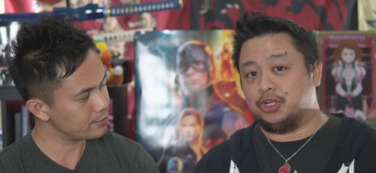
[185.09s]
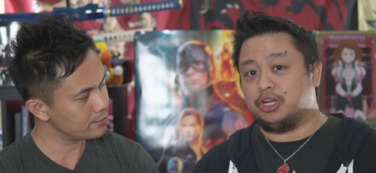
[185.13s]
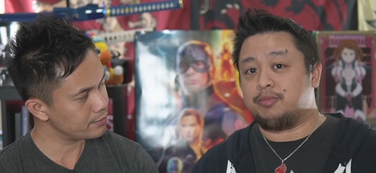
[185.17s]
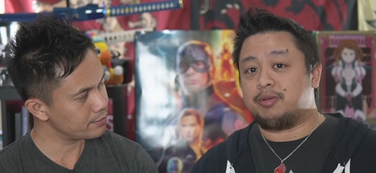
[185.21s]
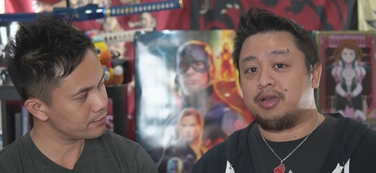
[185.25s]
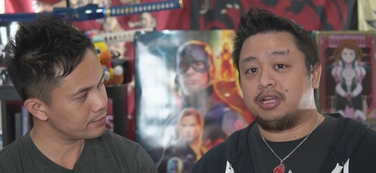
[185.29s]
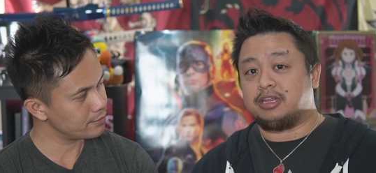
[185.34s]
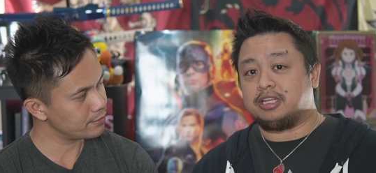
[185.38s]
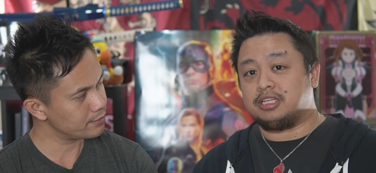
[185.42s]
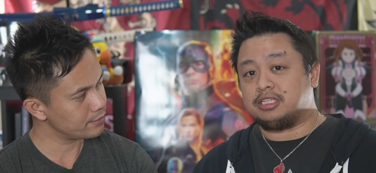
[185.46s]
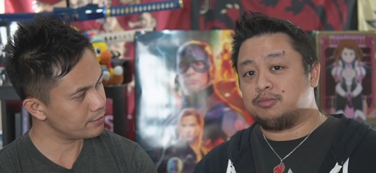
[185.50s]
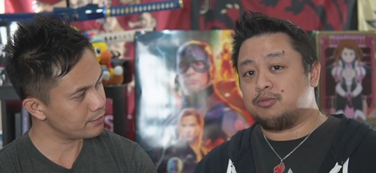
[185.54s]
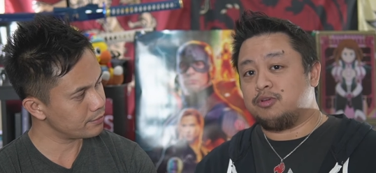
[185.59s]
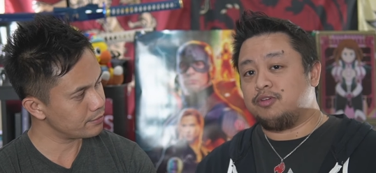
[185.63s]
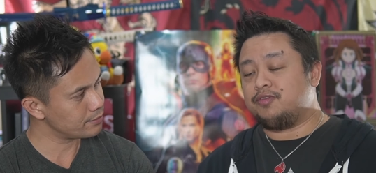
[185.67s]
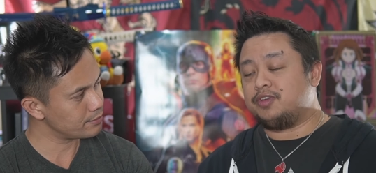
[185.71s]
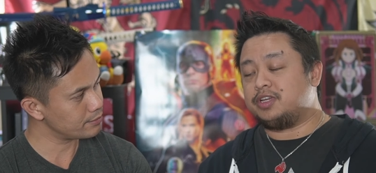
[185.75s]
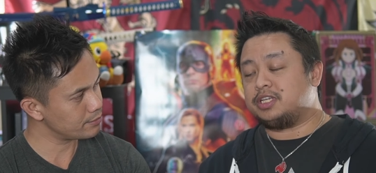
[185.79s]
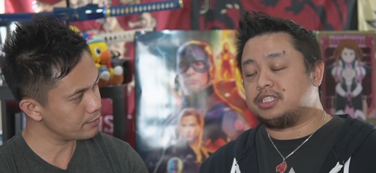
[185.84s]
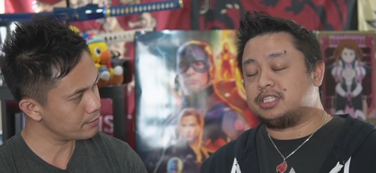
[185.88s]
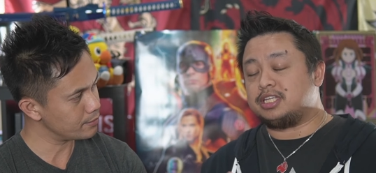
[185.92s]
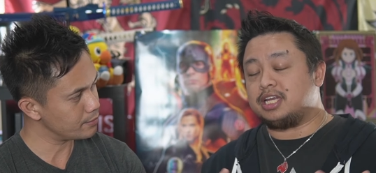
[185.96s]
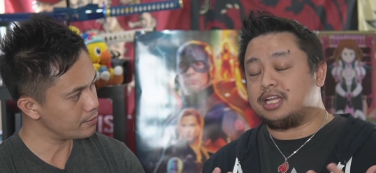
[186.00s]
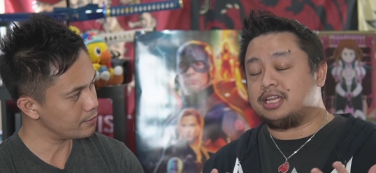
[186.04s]
Speaker 1: about this movie
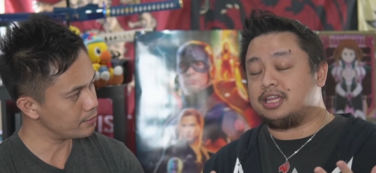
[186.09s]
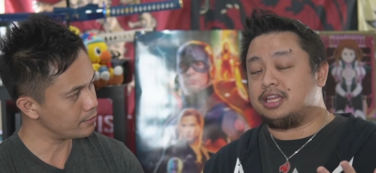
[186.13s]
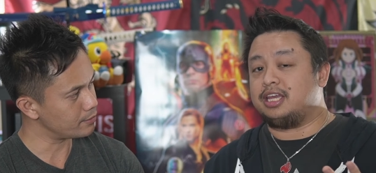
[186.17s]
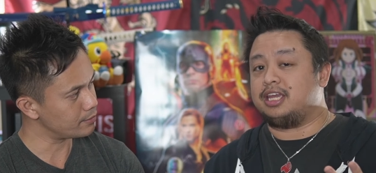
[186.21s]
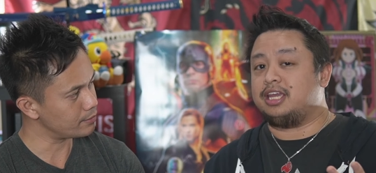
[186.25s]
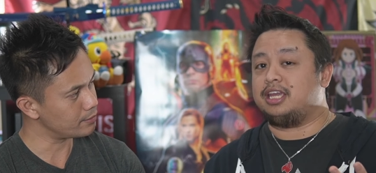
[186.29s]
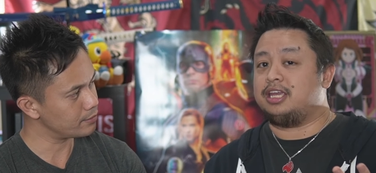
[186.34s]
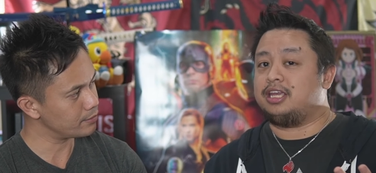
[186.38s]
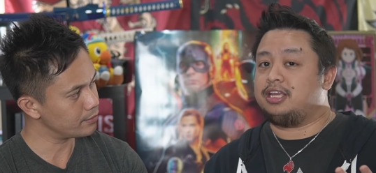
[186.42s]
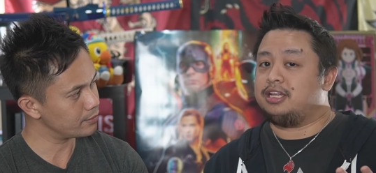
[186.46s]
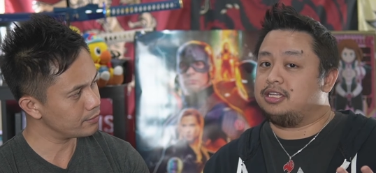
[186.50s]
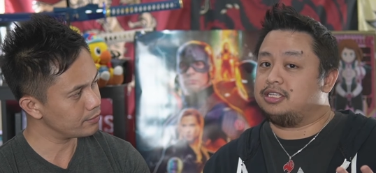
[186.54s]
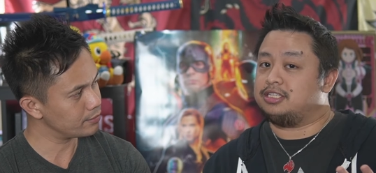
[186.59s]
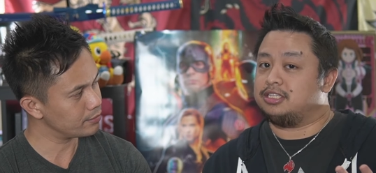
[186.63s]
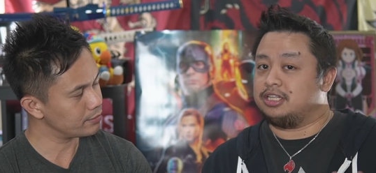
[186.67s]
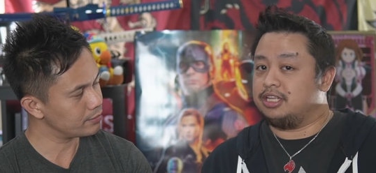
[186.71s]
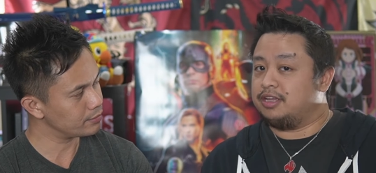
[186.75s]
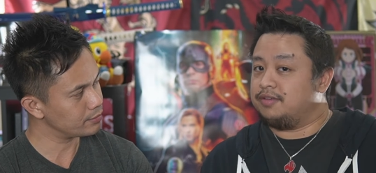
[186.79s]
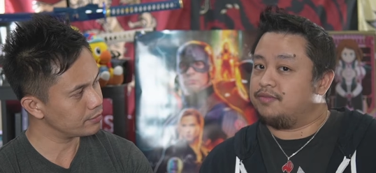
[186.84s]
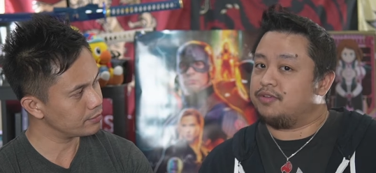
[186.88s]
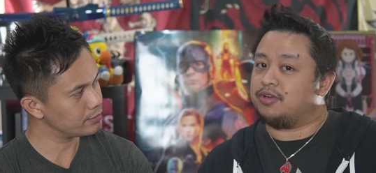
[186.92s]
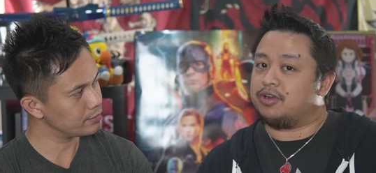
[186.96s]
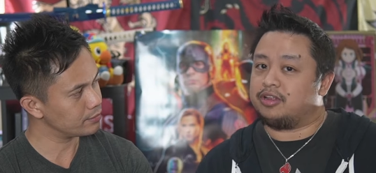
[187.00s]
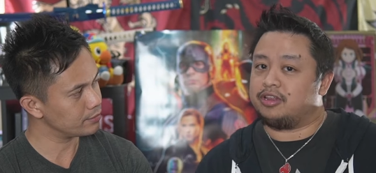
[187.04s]
is that mm-hmm. they
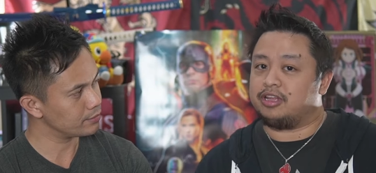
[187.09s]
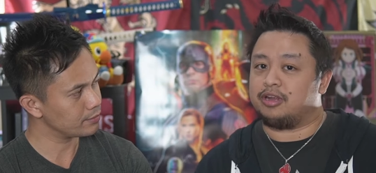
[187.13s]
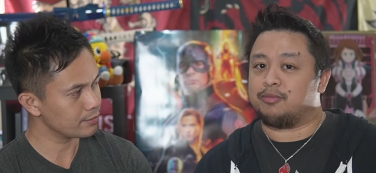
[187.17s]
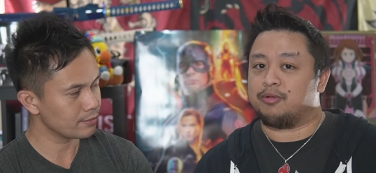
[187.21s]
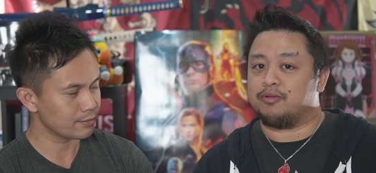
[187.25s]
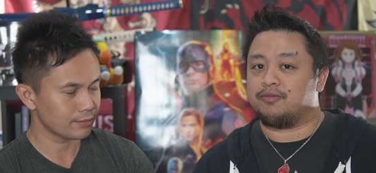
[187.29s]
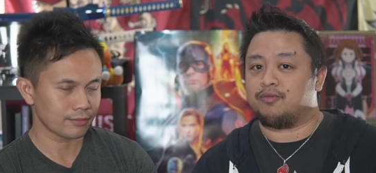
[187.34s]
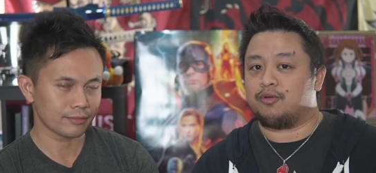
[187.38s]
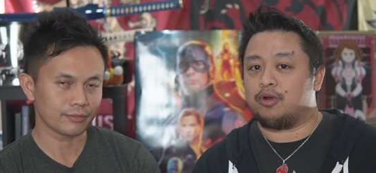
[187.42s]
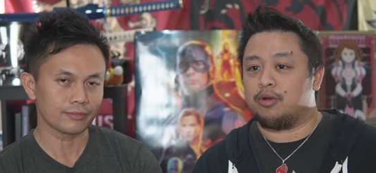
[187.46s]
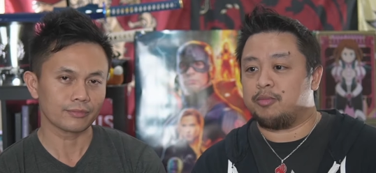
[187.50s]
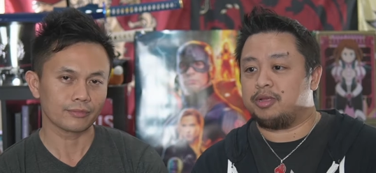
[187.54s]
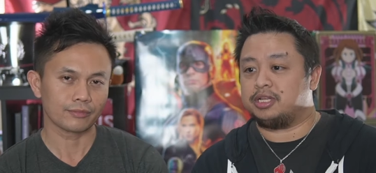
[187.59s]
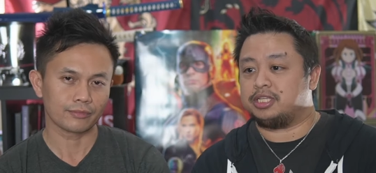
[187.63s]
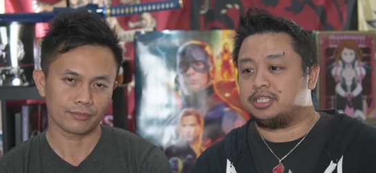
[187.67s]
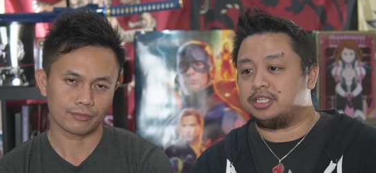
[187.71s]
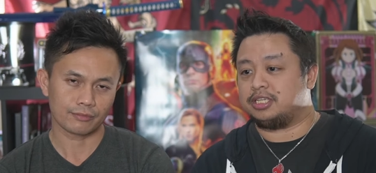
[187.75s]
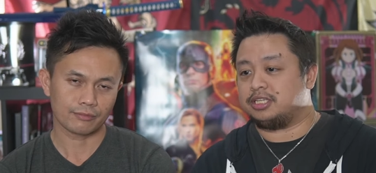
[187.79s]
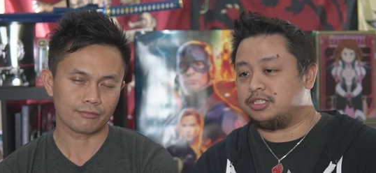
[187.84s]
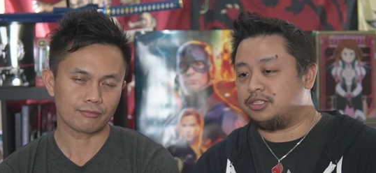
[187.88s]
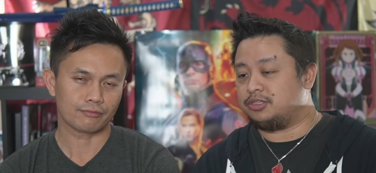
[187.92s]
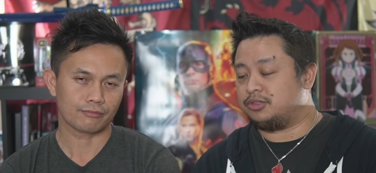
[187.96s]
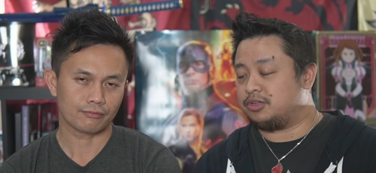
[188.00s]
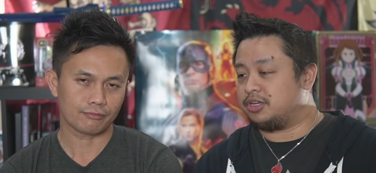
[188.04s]
deliver on their
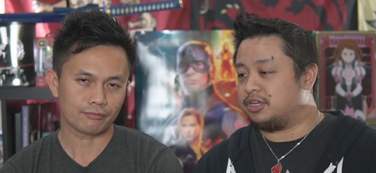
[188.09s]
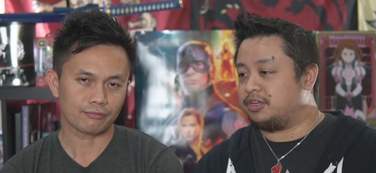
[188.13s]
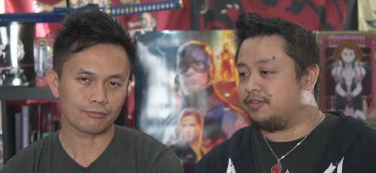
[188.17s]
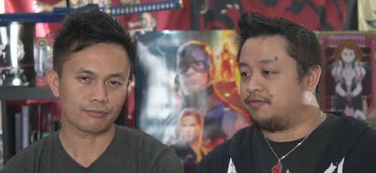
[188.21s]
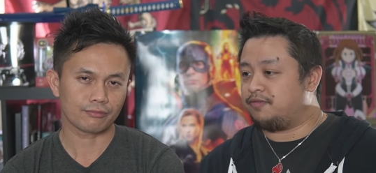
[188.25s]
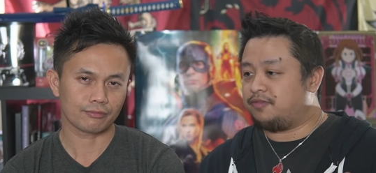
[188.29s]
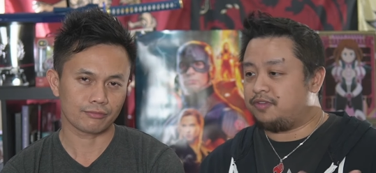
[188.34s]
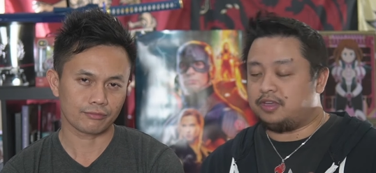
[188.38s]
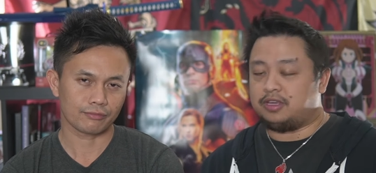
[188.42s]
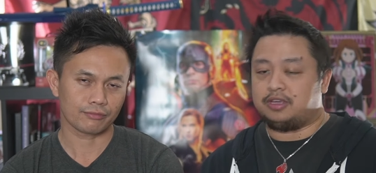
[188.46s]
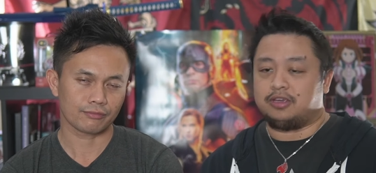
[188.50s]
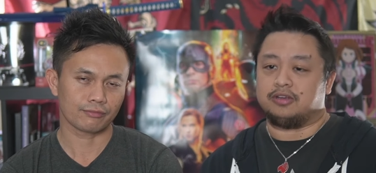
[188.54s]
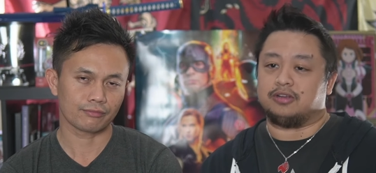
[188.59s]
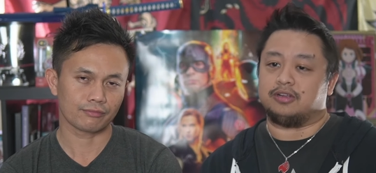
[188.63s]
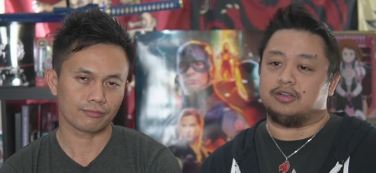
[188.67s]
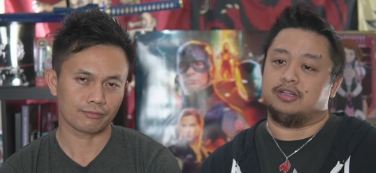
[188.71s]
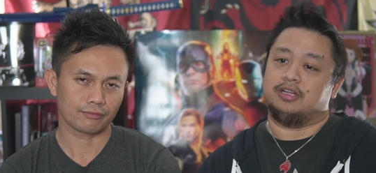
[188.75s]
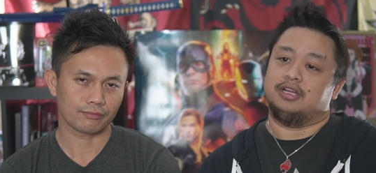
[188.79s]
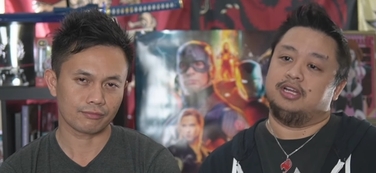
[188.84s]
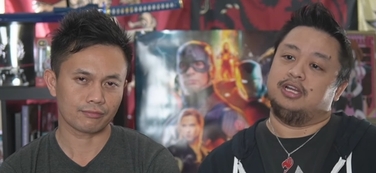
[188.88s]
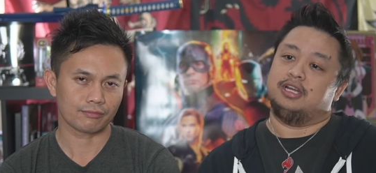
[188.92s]
performances. You can feel